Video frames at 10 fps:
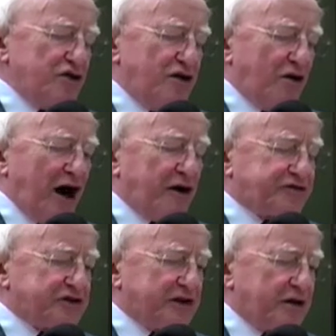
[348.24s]
you know,
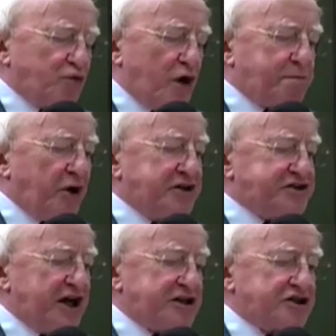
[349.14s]
after the
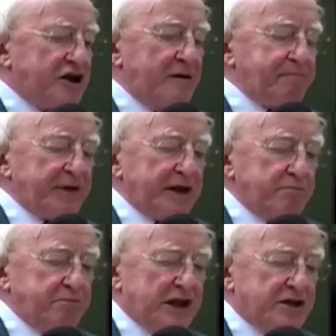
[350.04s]
1.8
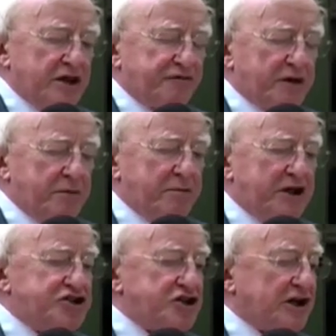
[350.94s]
million of them
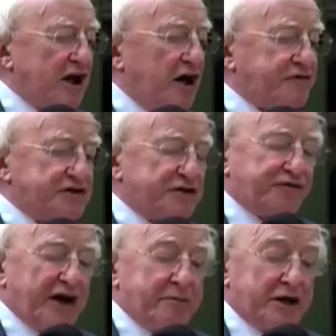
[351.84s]
immediately after the
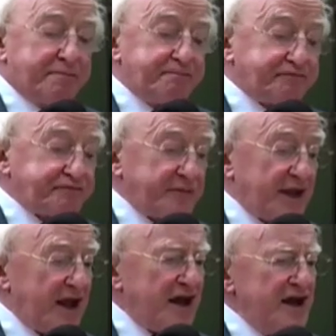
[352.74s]
famine,
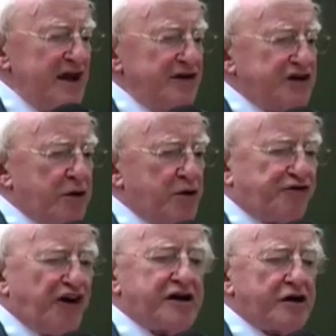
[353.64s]
they
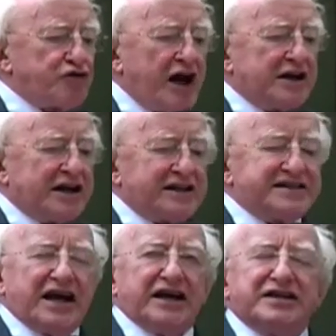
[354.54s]
would very rarely
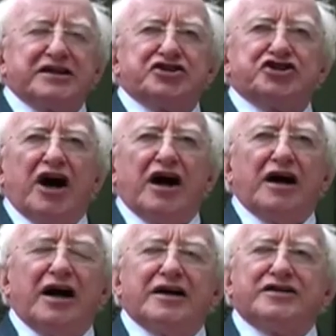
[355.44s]
say that
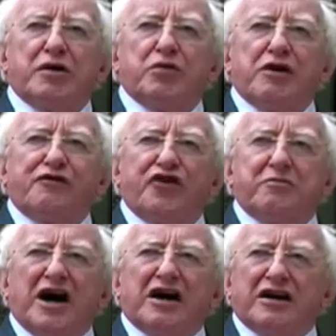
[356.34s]
they were
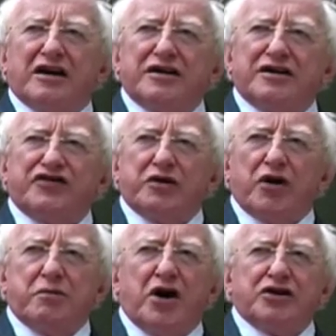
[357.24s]
from Ireland, that they
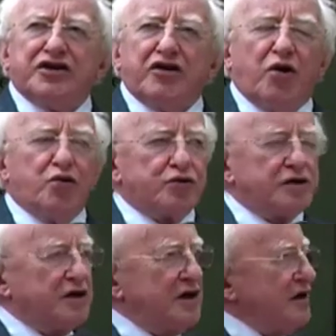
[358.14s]
were among their own.
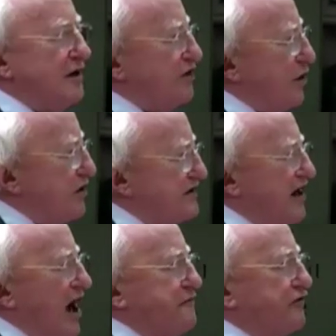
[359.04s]
They would
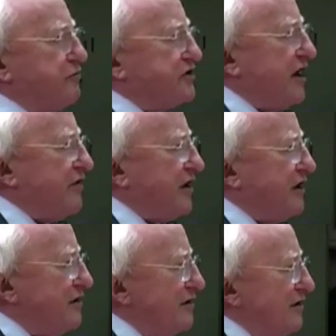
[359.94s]
say, I'm from
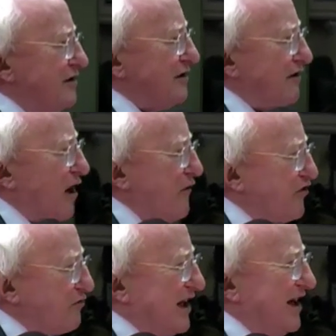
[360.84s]
Kerry, or I'm
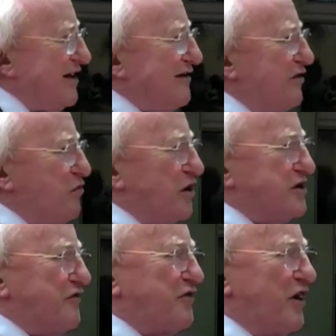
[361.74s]
from Clare,
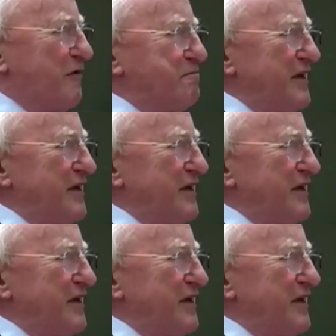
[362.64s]
whatever.